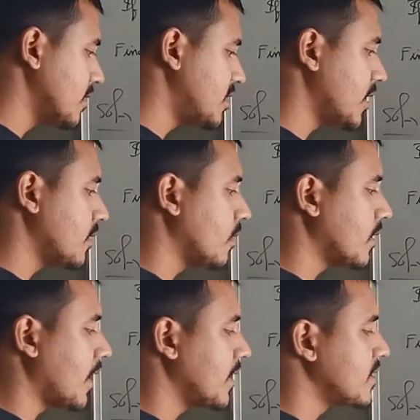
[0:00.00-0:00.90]
J
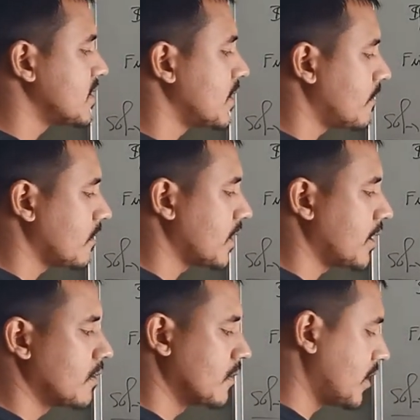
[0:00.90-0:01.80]
dot I is 0.
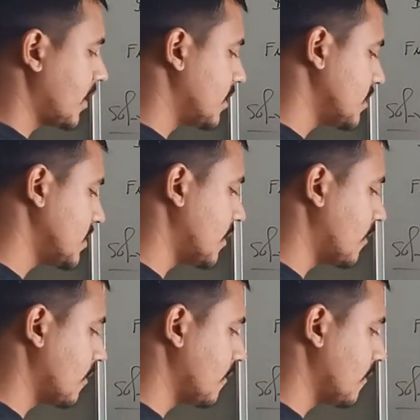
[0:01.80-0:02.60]
K dot I is 0.